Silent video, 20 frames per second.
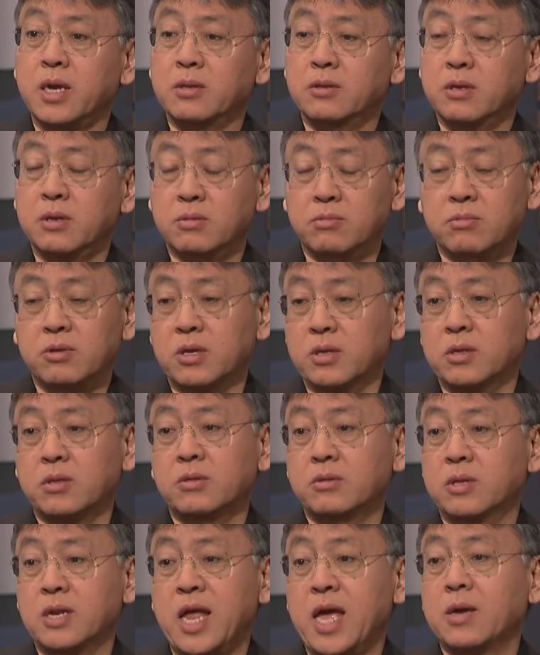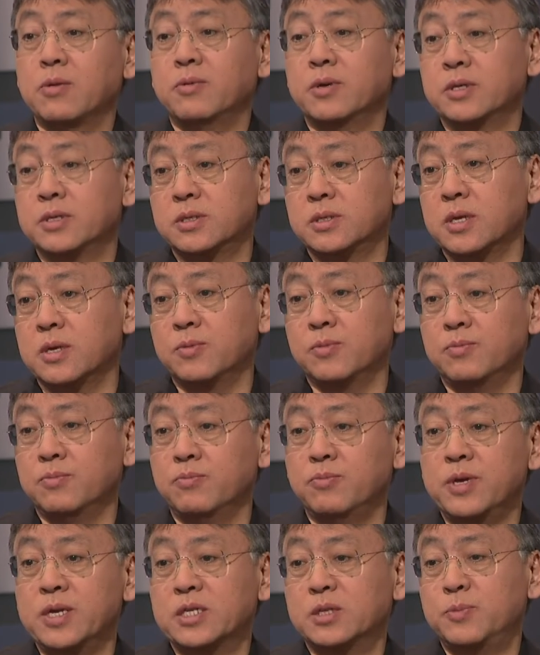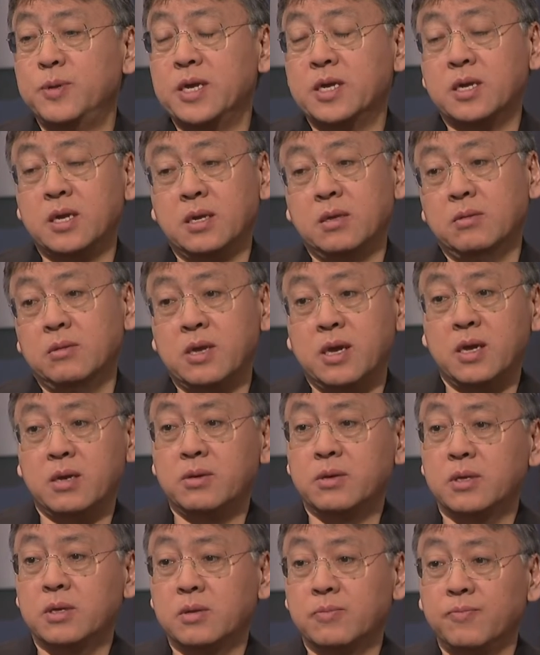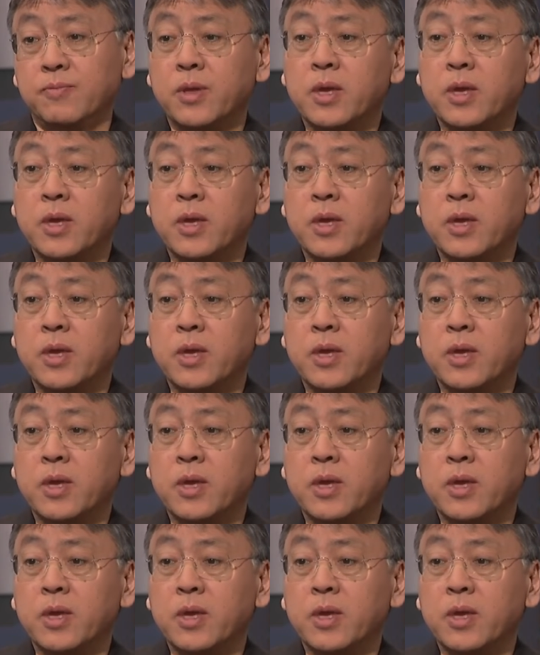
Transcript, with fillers: and the you know the language that we are speaking now, you know,